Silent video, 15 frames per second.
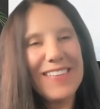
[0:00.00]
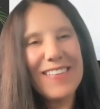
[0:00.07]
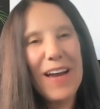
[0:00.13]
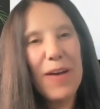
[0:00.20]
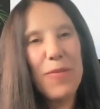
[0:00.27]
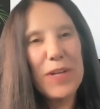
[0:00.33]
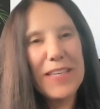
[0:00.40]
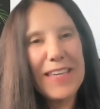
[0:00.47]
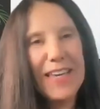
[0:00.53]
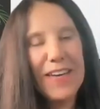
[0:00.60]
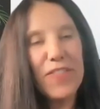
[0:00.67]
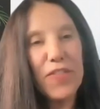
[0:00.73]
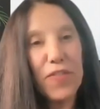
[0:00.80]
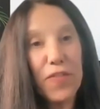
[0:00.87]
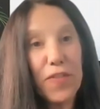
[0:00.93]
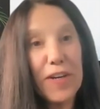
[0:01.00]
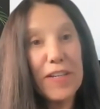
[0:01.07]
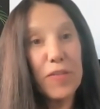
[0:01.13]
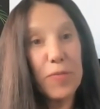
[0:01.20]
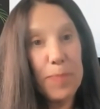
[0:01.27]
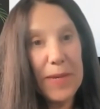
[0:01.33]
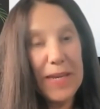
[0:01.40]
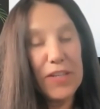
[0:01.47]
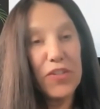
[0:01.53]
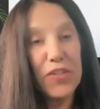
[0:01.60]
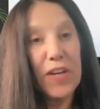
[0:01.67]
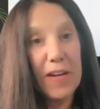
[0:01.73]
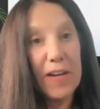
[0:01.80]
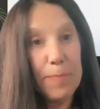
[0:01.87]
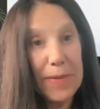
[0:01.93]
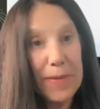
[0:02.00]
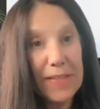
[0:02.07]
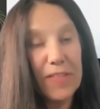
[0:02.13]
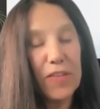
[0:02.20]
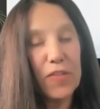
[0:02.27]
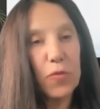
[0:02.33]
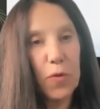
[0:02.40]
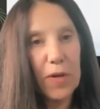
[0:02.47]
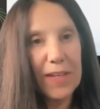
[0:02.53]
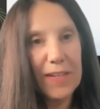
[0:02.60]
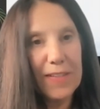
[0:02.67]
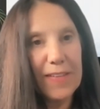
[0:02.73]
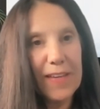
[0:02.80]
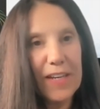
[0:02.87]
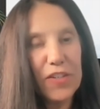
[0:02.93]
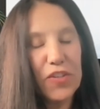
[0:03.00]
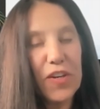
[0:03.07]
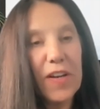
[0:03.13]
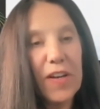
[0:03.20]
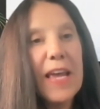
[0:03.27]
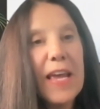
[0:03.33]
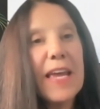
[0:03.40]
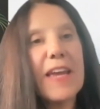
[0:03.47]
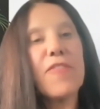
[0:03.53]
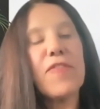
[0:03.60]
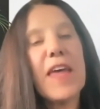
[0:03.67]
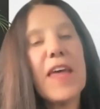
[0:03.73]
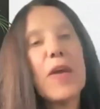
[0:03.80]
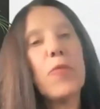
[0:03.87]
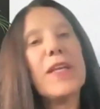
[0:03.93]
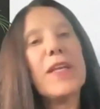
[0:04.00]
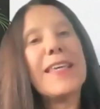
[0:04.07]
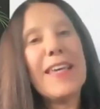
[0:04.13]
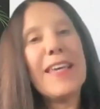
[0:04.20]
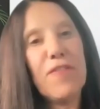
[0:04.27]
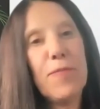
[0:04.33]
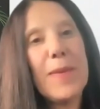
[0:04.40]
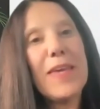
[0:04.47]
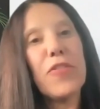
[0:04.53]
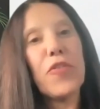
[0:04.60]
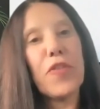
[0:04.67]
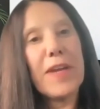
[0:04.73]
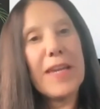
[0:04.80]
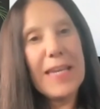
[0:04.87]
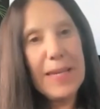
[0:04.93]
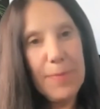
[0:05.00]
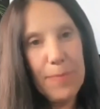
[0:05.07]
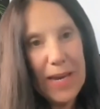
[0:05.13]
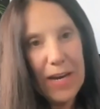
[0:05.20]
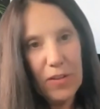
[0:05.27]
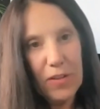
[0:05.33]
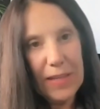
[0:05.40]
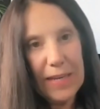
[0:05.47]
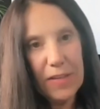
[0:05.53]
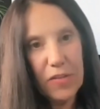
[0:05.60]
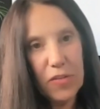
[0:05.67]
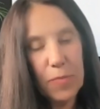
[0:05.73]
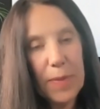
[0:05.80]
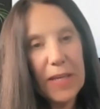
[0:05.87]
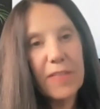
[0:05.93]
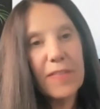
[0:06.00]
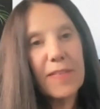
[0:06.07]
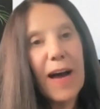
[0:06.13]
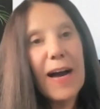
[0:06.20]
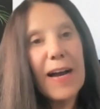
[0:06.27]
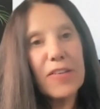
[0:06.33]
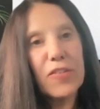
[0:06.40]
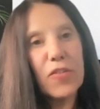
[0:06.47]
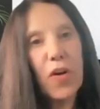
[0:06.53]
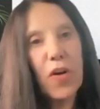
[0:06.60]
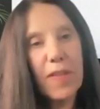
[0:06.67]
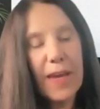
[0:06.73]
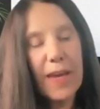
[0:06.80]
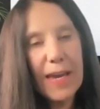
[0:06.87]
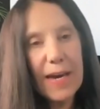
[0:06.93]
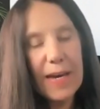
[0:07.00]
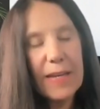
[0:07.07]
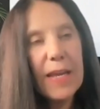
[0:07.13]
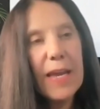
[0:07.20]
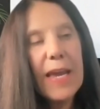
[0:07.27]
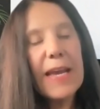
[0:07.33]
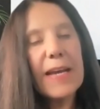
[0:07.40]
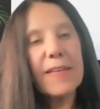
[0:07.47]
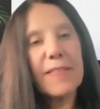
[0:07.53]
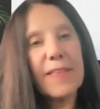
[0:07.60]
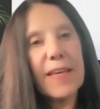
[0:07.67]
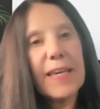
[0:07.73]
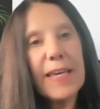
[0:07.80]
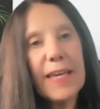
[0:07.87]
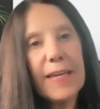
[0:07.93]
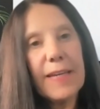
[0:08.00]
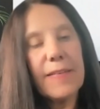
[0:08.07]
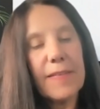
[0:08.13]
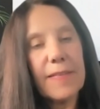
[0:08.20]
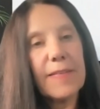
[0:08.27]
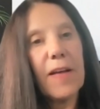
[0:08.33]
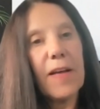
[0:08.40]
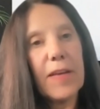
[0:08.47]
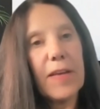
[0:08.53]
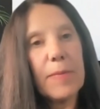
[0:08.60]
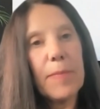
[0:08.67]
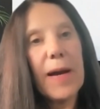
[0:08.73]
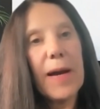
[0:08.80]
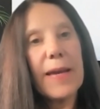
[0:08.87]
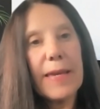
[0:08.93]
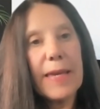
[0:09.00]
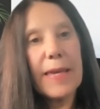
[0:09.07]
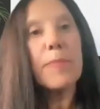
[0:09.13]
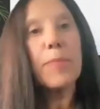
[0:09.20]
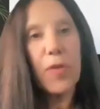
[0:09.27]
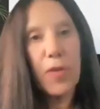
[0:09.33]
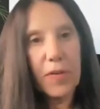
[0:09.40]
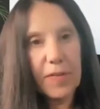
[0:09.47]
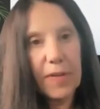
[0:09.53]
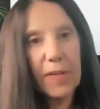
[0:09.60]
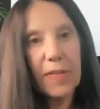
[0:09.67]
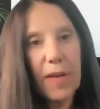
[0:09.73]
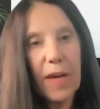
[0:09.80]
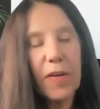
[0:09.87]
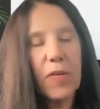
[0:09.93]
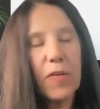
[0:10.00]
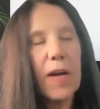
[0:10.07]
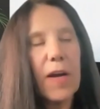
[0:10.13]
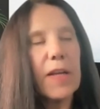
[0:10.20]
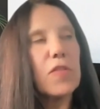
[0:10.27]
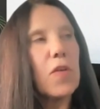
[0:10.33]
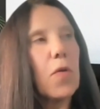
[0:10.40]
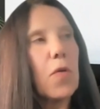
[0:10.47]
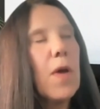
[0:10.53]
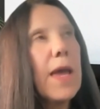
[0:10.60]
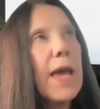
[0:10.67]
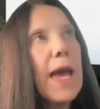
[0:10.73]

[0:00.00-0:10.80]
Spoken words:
is I would give a free speech at a business organization if they would give me their email list, because I saw that as the key to selling my ebooks, et cetera. And so